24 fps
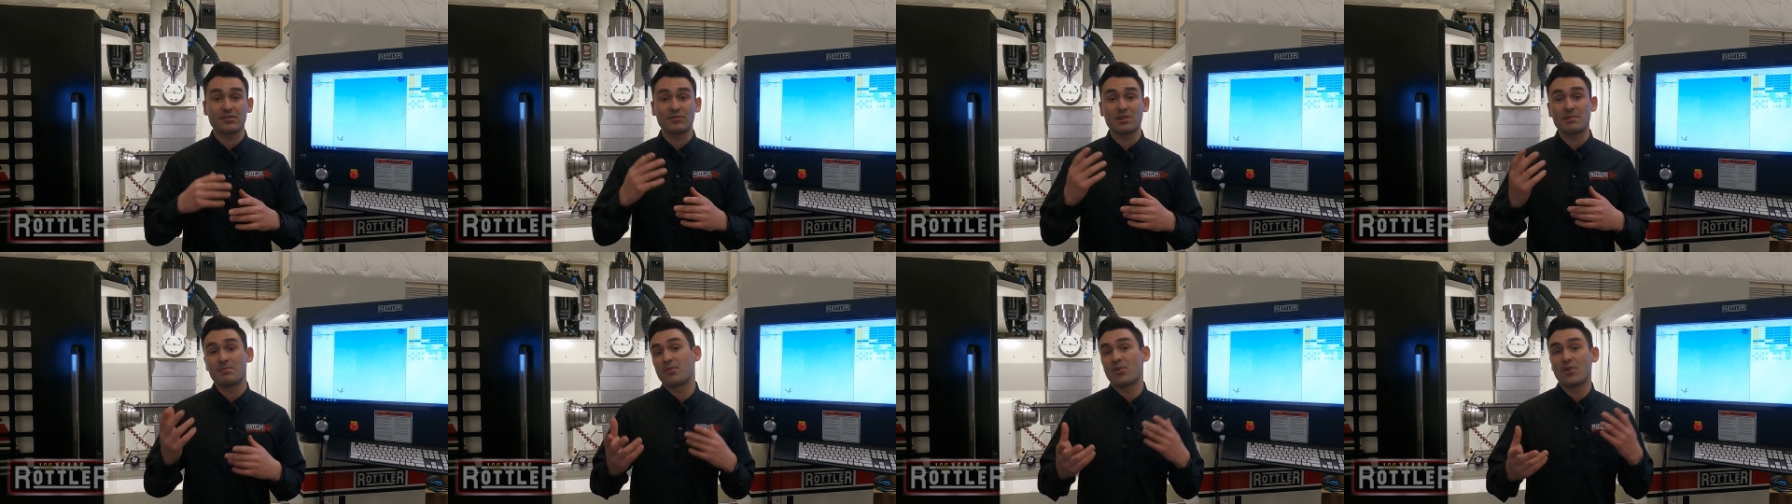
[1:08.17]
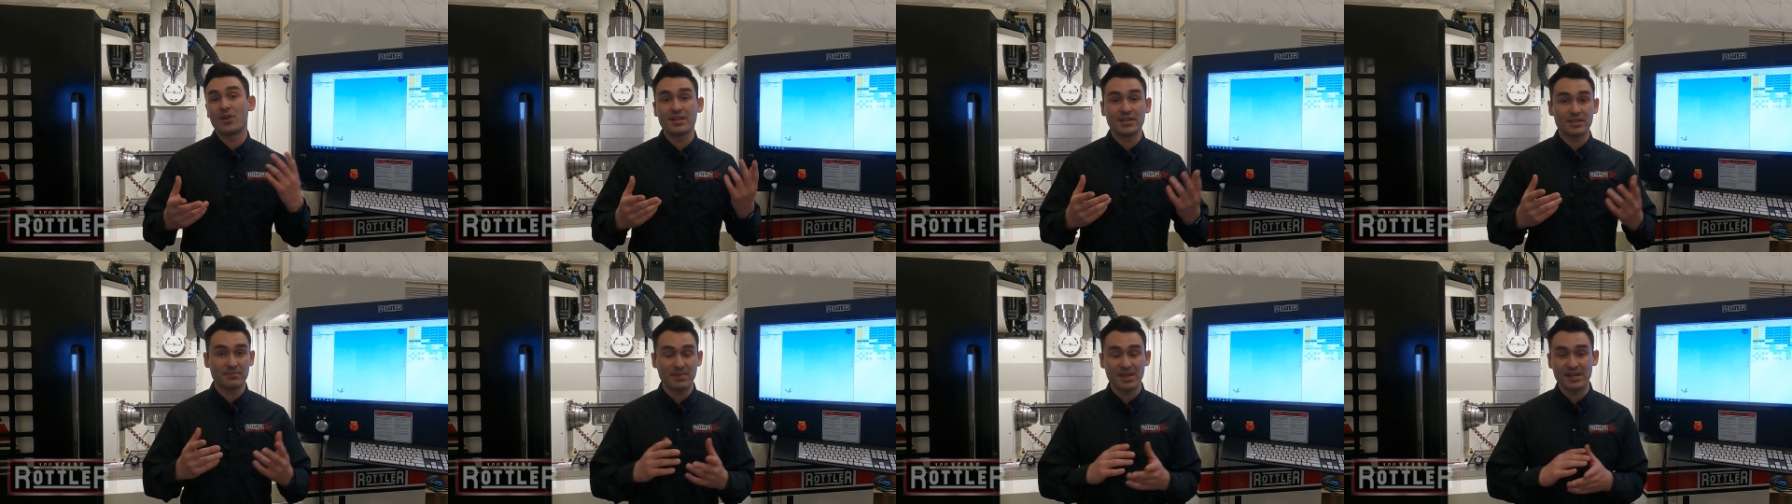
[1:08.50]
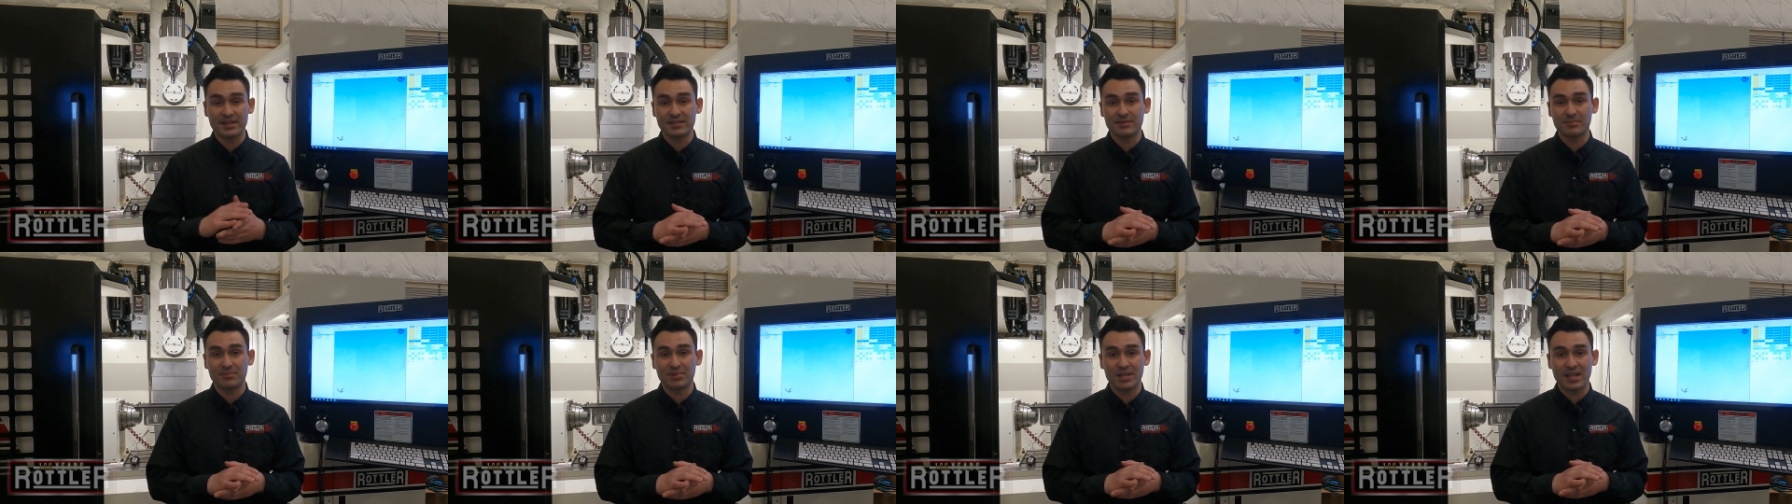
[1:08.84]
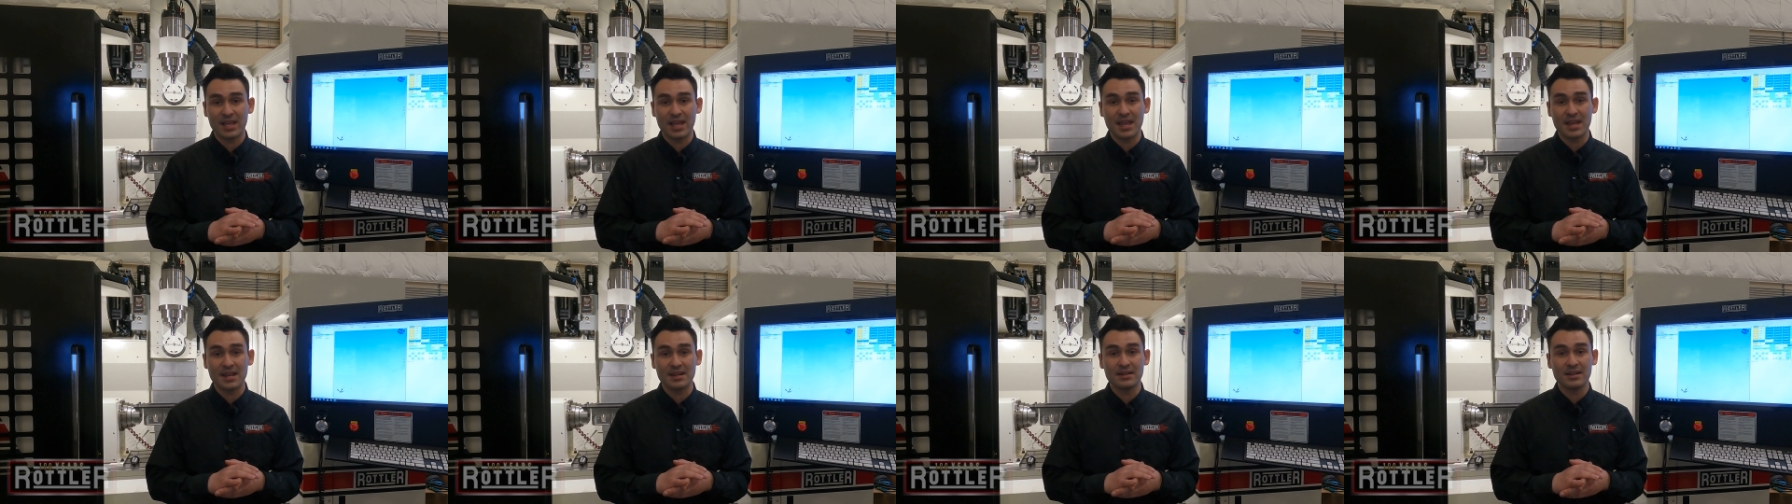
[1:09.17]
Three points makes a
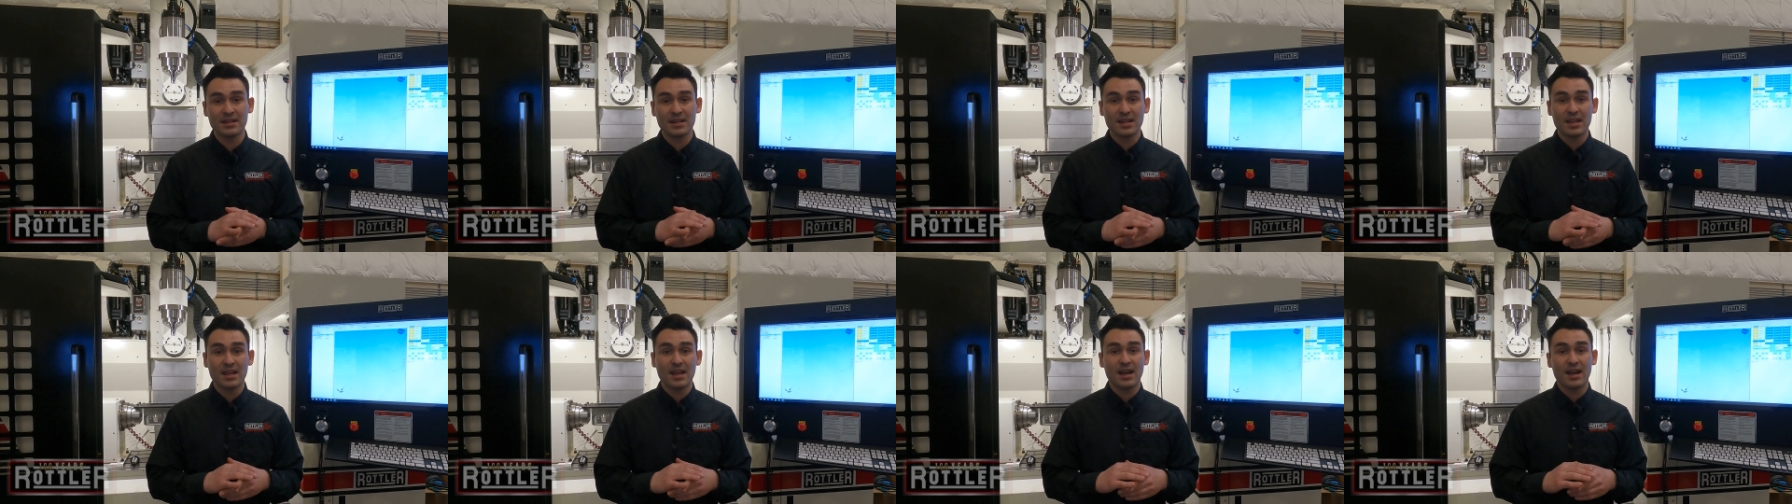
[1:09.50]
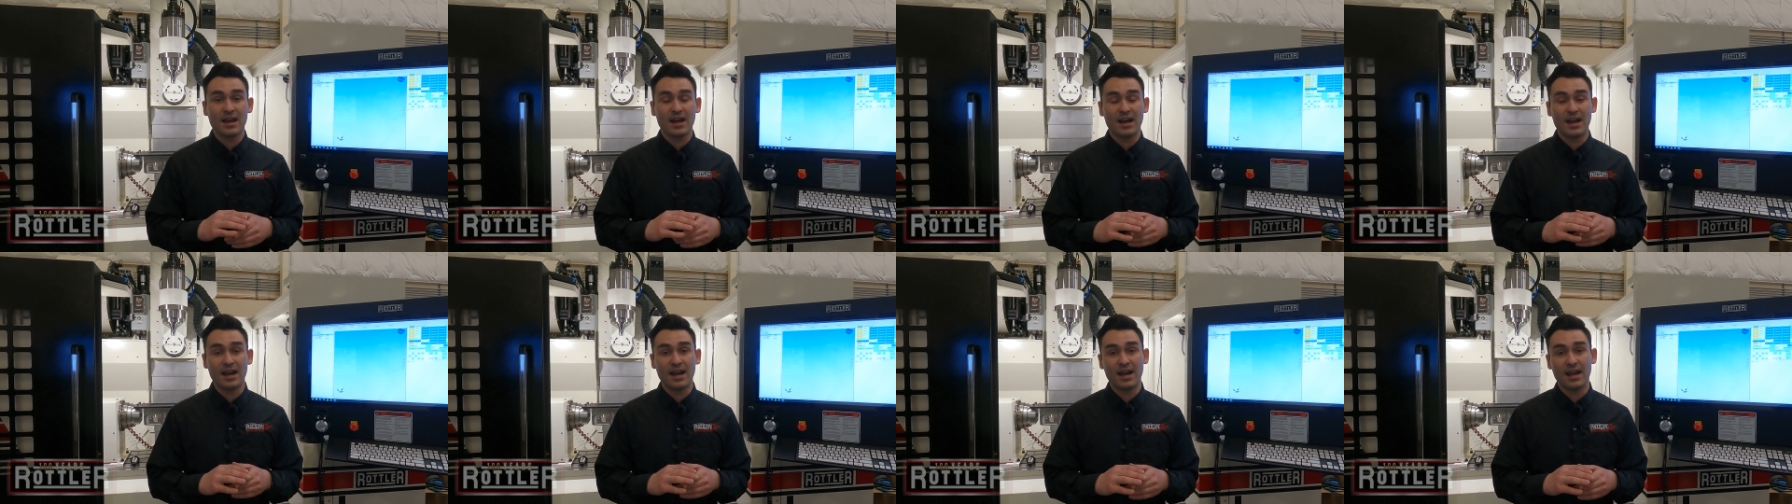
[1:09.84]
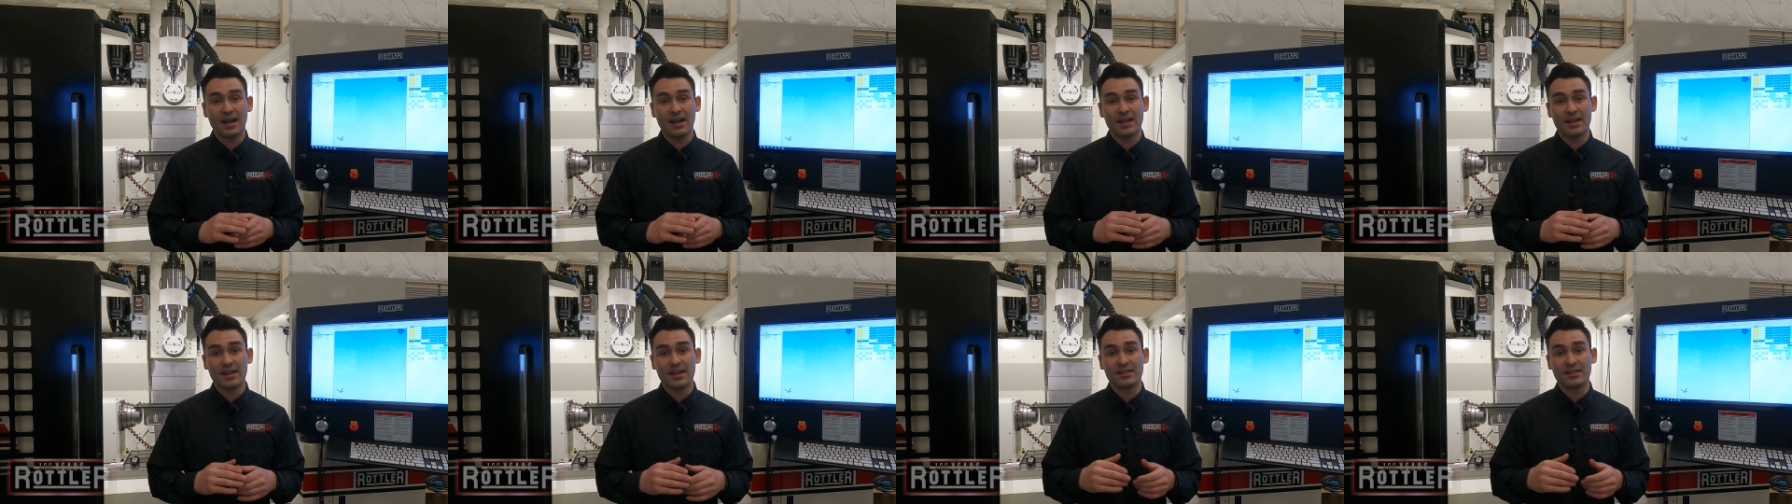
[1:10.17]
plane, uh,